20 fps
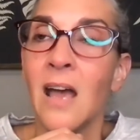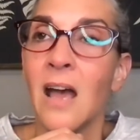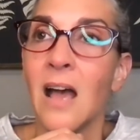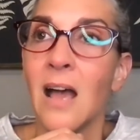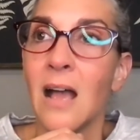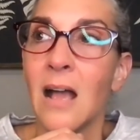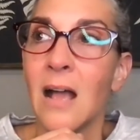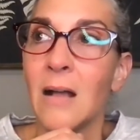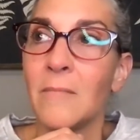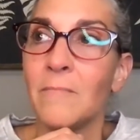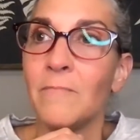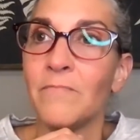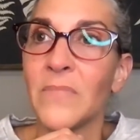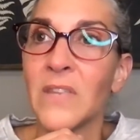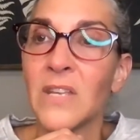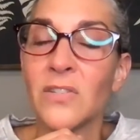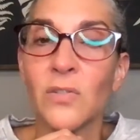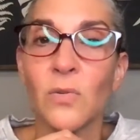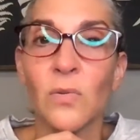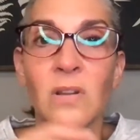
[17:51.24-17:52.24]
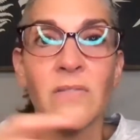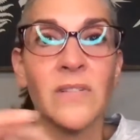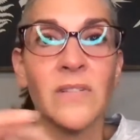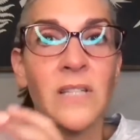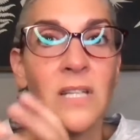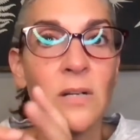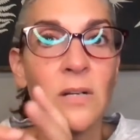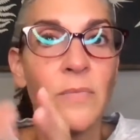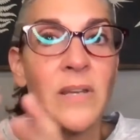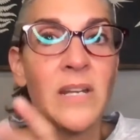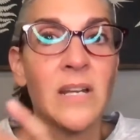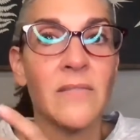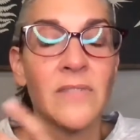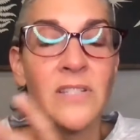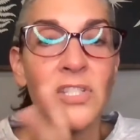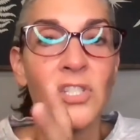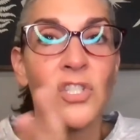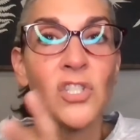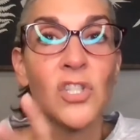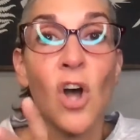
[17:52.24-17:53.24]
and sort of a little bit of a
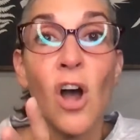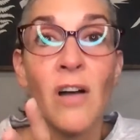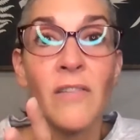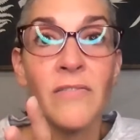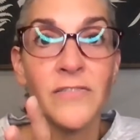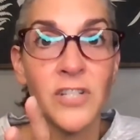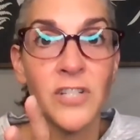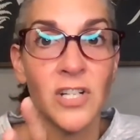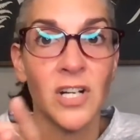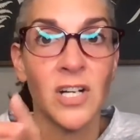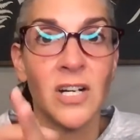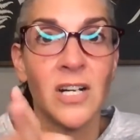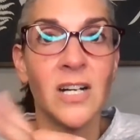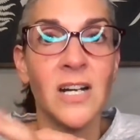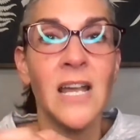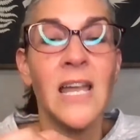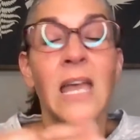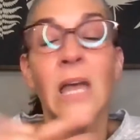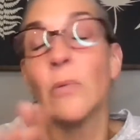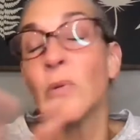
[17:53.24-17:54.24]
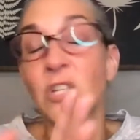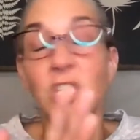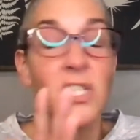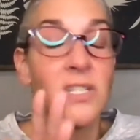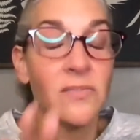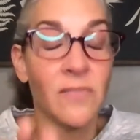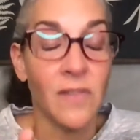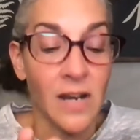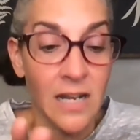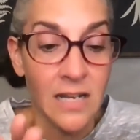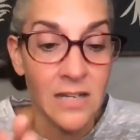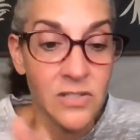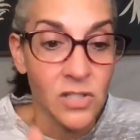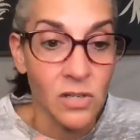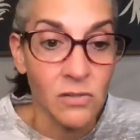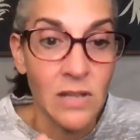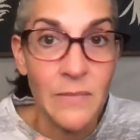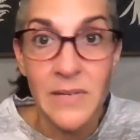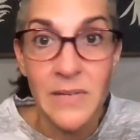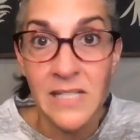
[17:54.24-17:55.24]
softer, which is funny. So
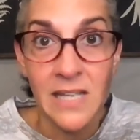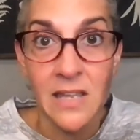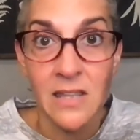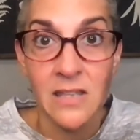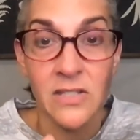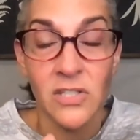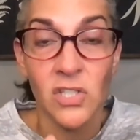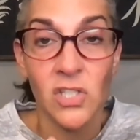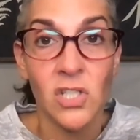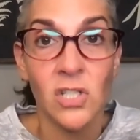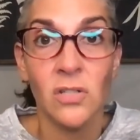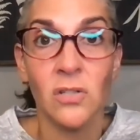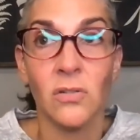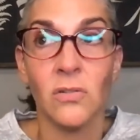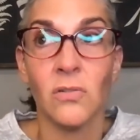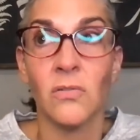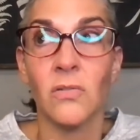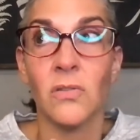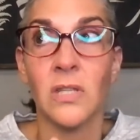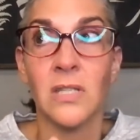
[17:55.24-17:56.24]
let me say this too.